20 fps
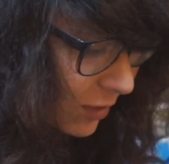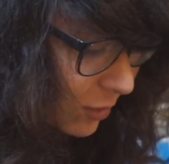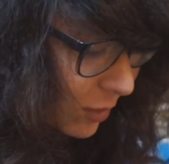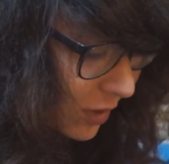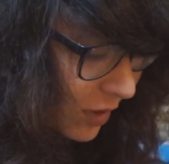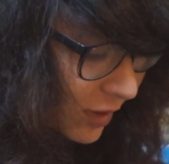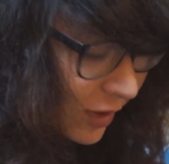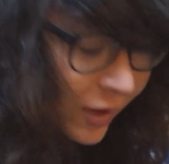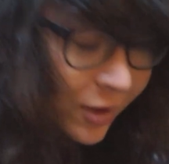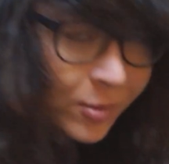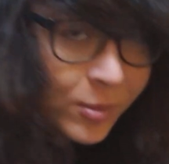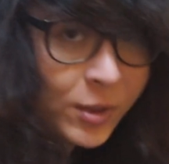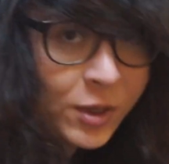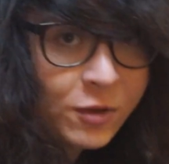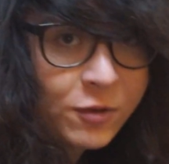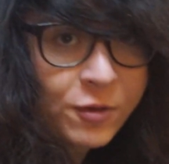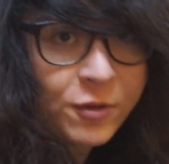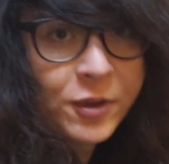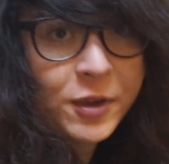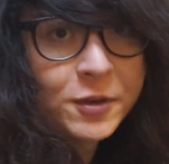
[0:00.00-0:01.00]
one I added
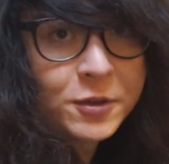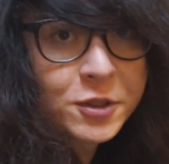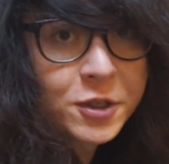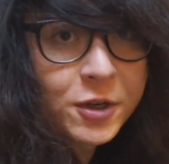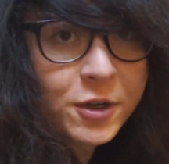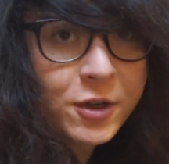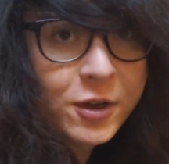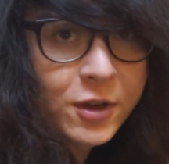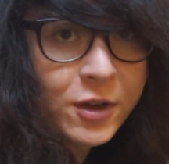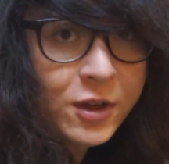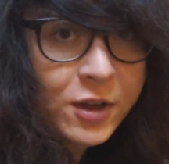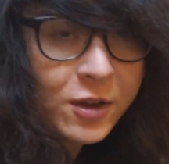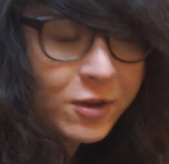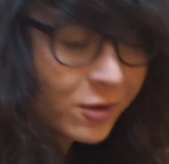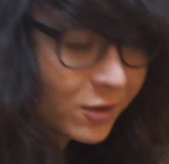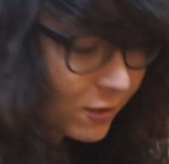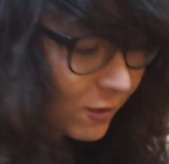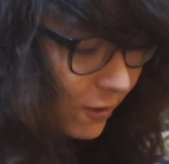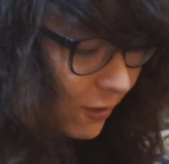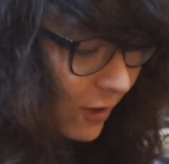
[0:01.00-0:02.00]
was a speed
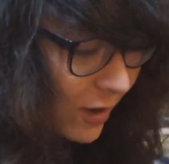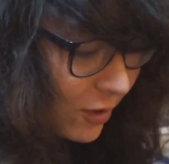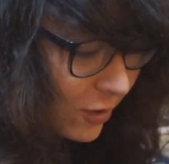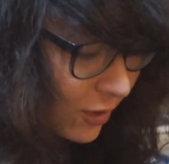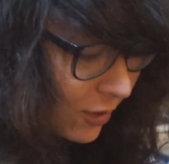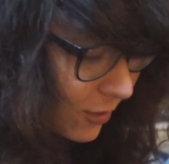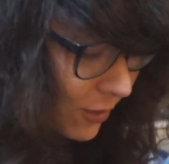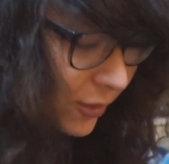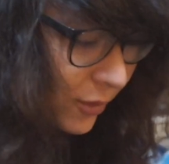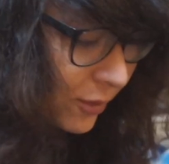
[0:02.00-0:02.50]
feature, which